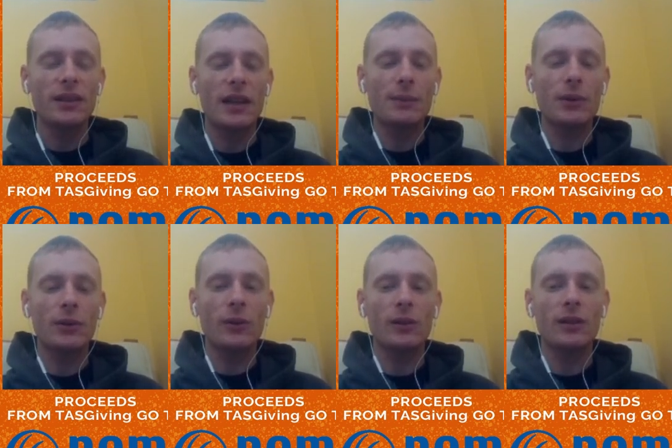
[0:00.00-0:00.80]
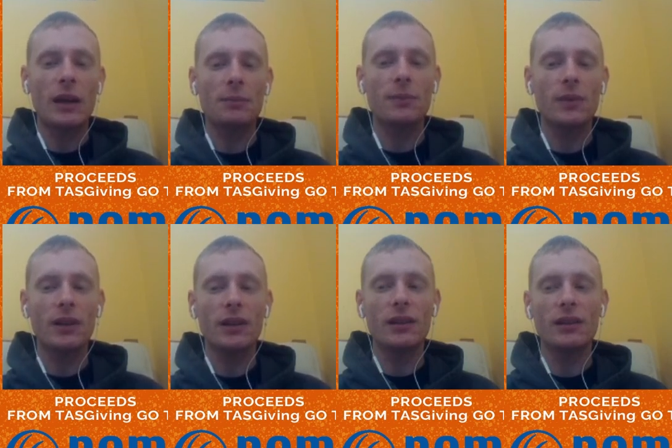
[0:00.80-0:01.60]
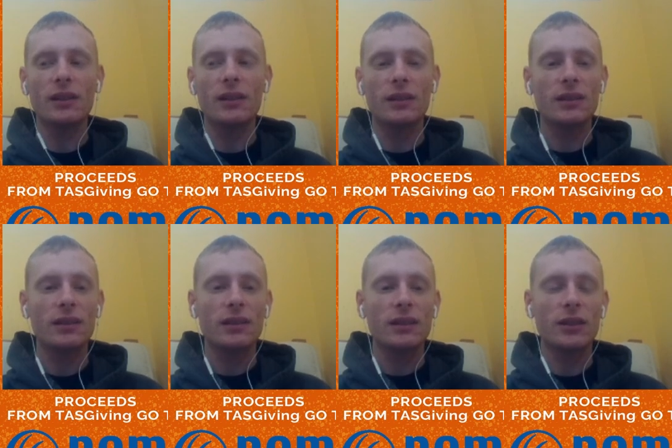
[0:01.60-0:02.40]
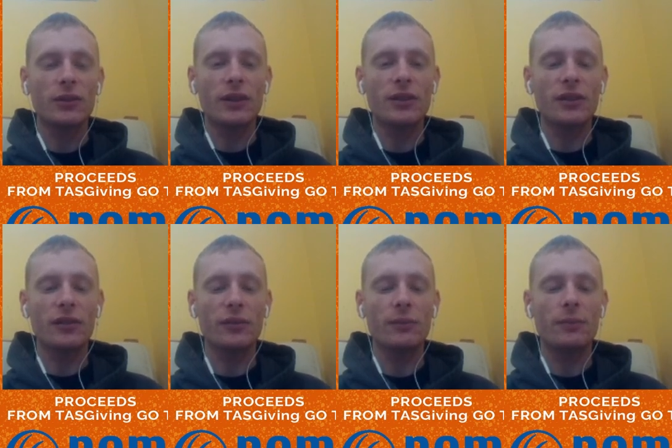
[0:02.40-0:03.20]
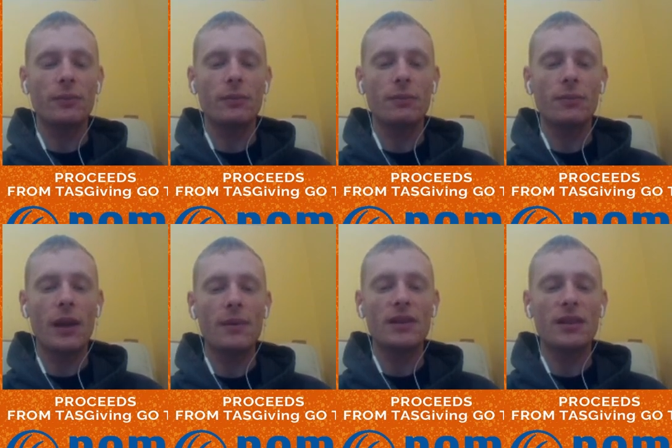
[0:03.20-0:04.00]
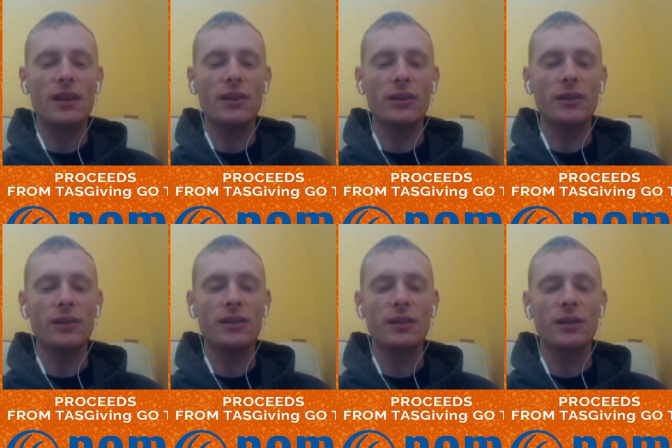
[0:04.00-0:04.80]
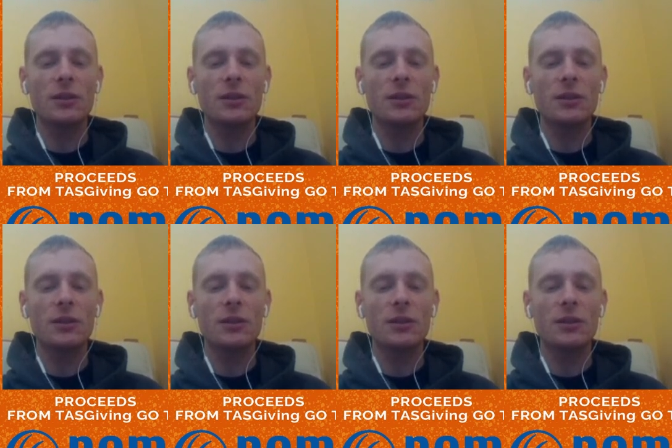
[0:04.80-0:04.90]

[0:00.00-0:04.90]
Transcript: the chemical uh, construction of baby's tears